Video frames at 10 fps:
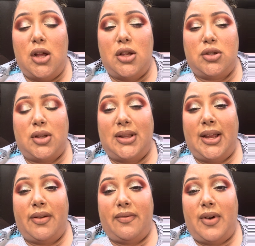so that they
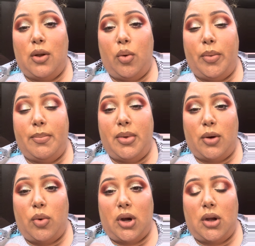can follow up with
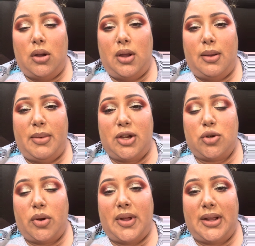blood work and make
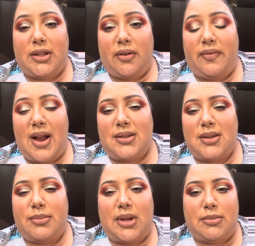sure that they're fine.
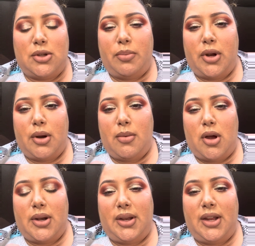Sometimes they'll put them
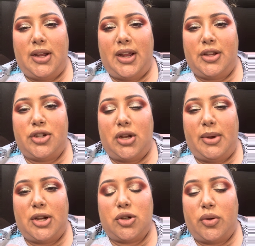on an EKG to
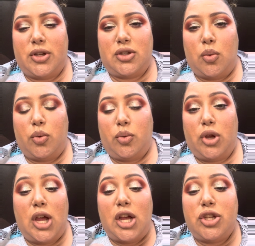make sure there's no
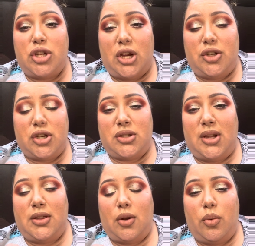changes
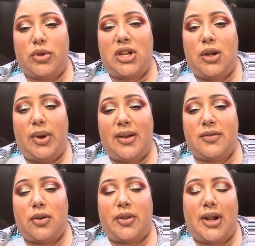in the T
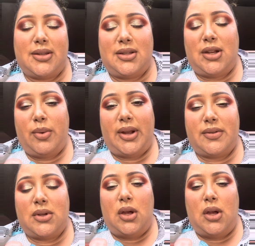waves or their ST waves.